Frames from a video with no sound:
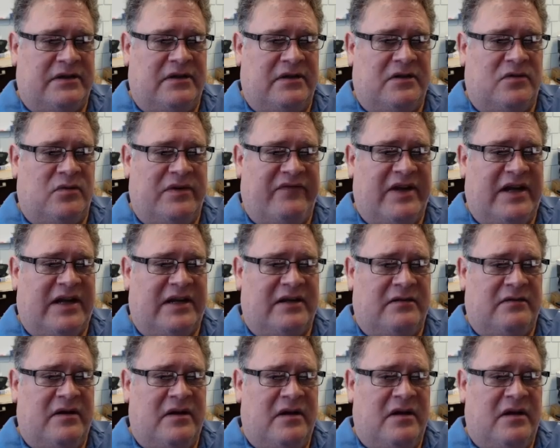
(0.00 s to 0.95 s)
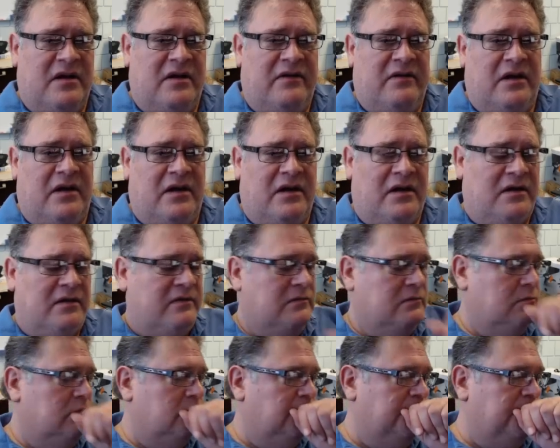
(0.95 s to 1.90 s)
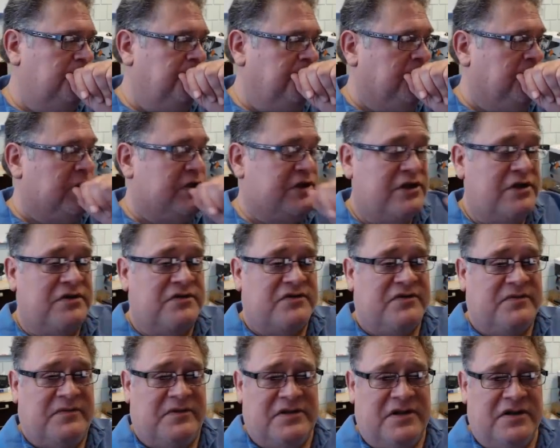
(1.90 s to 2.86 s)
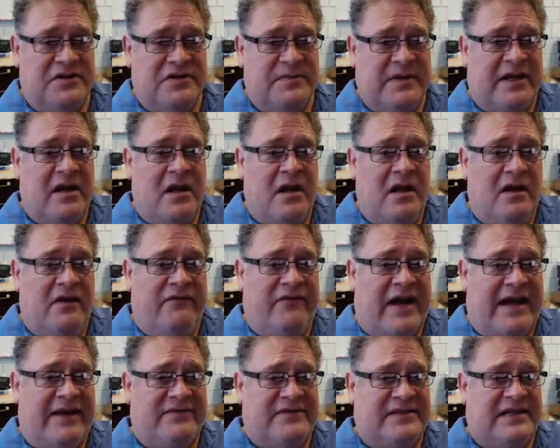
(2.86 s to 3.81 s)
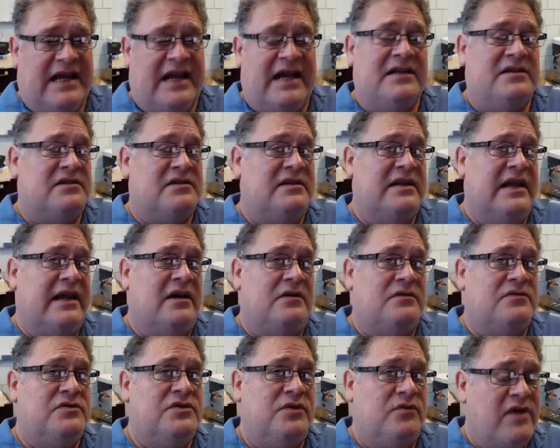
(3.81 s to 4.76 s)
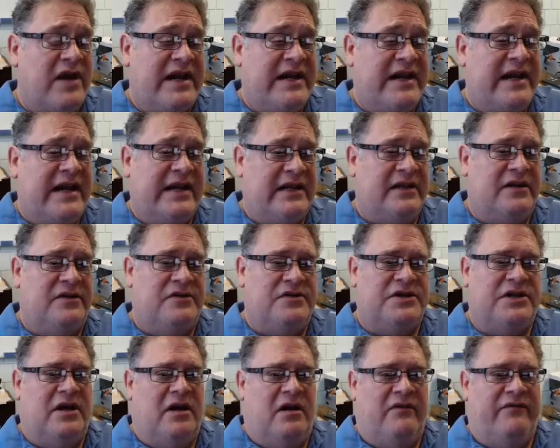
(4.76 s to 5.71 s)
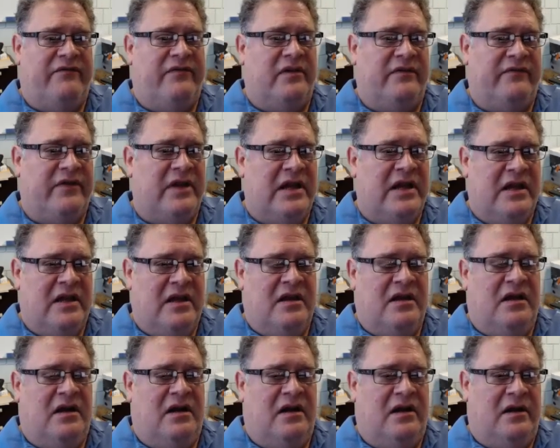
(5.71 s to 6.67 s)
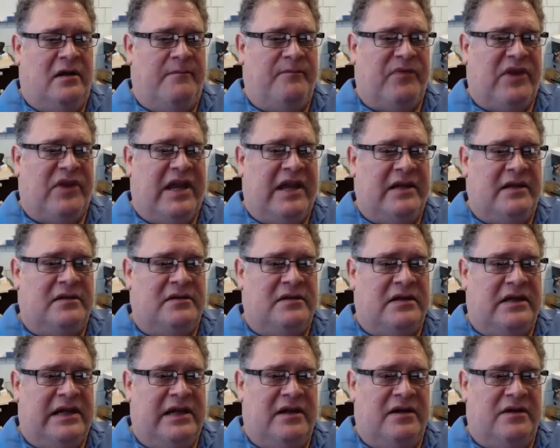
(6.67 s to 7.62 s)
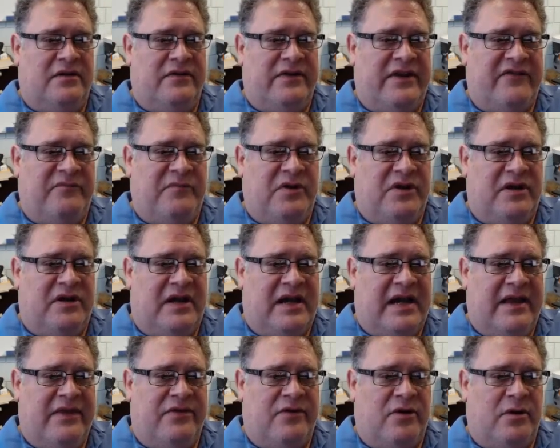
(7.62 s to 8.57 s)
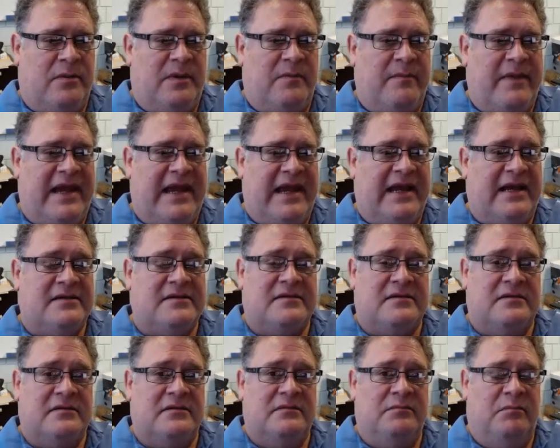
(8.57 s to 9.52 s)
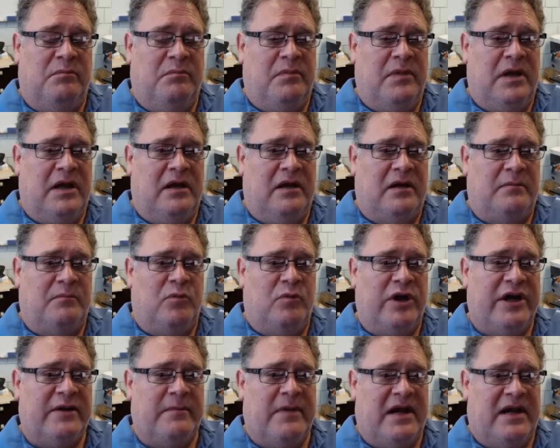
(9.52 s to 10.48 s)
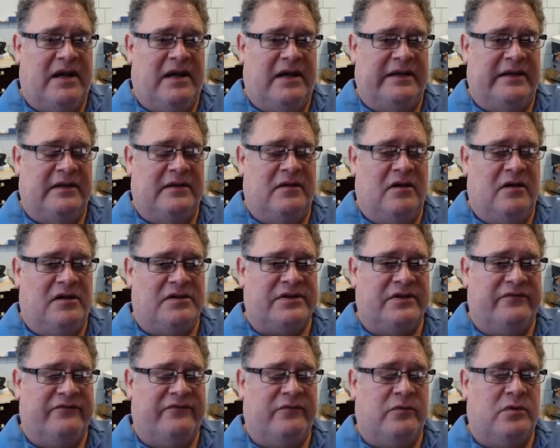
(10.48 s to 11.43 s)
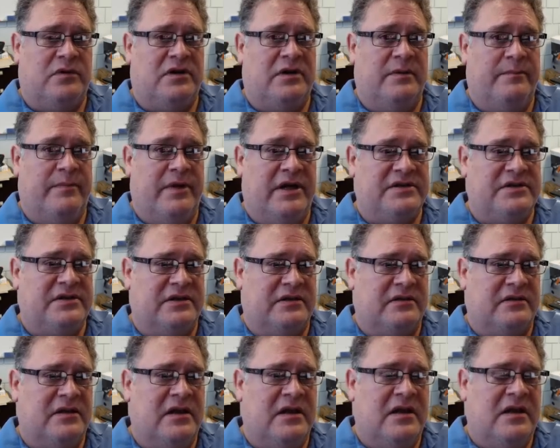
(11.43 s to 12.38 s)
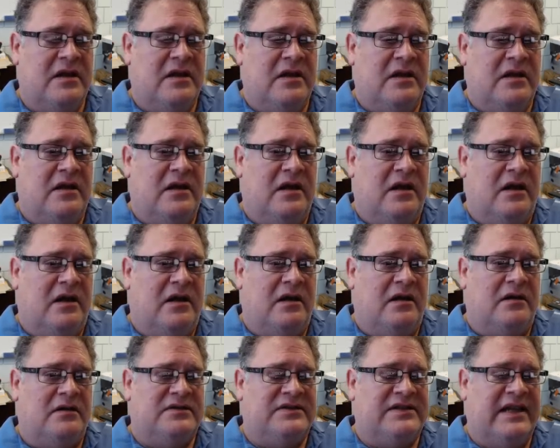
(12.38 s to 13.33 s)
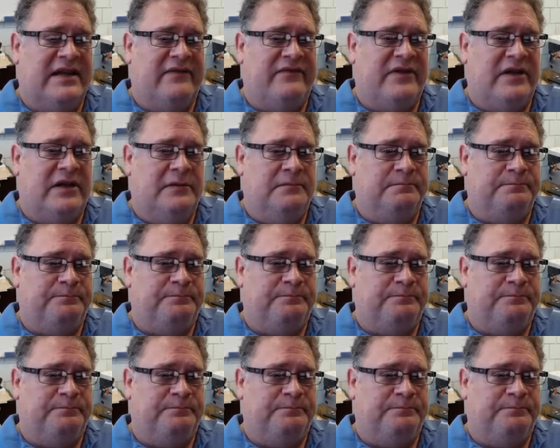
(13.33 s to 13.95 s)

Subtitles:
Look, we've got excuse me, 5 sides now to radiate energy off of, and here they've put a high thermal mass brick behind it, also for combustion safety,